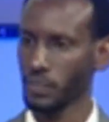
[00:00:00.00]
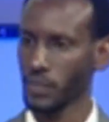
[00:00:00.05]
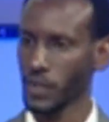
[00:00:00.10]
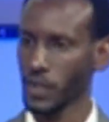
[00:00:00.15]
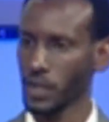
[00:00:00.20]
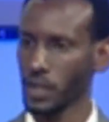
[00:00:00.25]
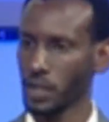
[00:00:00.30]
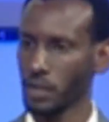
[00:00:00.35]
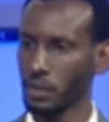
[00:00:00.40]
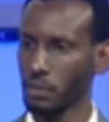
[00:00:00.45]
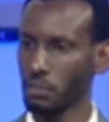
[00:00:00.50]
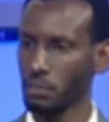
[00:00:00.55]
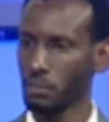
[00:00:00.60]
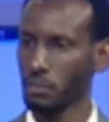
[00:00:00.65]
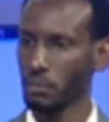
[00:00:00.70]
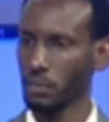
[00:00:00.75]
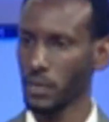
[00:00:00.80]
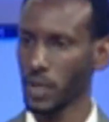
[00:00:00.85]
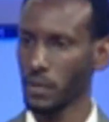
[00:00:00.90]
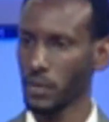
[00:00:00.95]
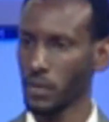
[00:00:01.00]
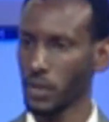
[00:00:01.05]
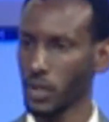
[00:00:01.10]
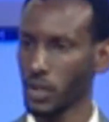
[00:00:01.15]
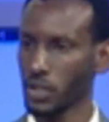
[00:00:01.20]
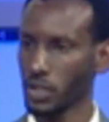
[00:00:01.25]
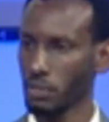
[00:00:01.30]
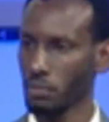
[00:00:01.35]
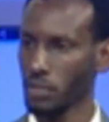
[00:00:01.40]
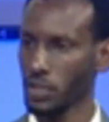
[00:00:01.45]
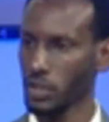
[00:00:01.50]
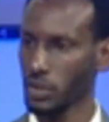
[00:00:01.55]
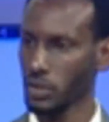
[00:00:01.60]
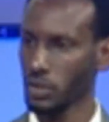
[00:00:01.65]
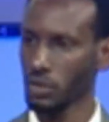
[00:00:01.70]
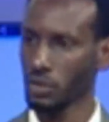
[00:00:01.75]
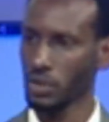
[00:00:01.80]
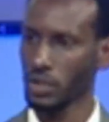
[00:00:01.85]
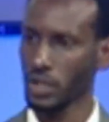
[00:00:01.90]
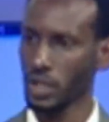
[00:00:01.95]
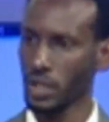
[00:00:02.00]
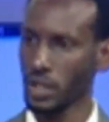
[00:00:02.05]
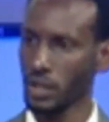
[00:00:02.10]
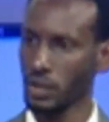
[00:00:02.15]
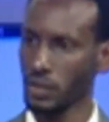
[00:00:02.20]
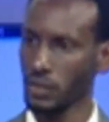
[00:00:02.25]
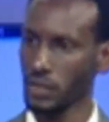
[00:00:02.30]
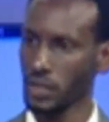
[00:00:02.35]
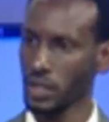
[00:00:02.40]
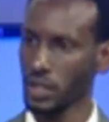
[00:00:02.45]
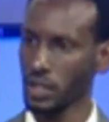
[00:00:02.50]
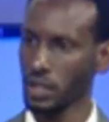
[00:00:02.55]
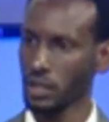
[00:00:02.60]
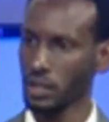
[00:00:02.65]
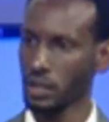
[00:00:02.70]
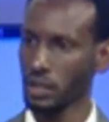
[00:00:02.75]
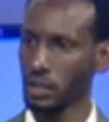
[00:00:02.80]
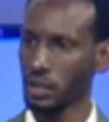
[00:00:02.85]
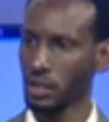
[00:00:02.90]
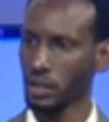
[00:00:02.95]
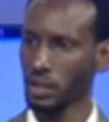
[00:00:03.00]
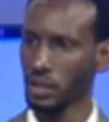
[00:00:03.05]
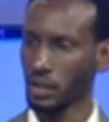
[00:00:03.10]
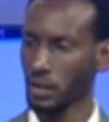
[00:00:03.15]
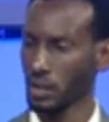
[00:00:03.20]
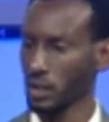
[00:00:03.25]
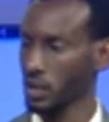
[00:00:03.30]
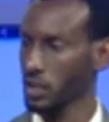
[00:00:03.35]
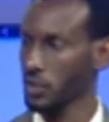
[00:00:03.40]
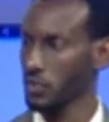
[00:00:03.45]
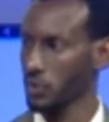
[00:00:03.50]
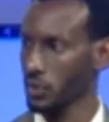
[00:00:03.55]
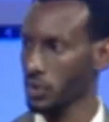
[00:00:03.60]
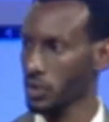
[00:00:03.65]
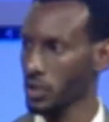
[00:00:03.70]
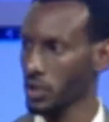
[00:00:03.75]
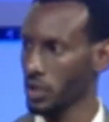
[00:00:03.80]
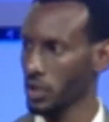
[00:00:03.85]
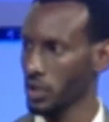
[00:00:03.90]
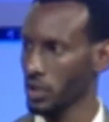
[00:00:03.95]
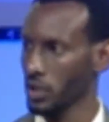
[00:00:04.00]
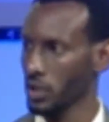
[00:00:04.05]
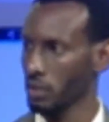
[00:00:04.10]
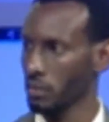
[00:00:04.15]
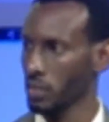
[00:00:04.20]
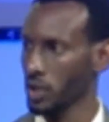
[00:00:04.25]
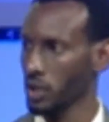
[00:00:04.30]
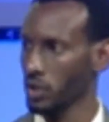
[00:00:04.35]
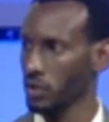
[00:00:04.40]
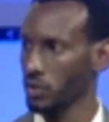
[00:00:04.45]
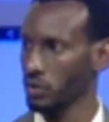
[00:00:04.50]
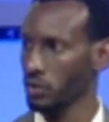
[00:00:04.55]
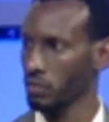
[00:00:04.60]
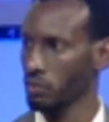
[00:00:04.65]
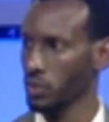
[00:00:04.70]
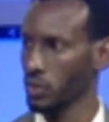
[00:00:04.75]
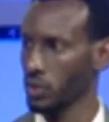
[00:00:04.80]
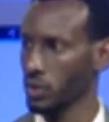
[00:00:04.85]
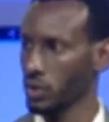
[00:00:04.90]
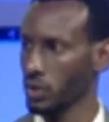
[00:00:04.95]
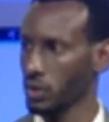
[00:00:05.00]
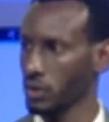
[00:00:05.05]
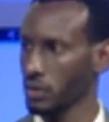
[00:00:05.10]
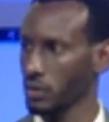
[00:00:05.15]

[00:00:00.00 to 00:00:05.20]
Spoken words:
and the Artemis Accords are kind of saying our next frontier is going back to the moon.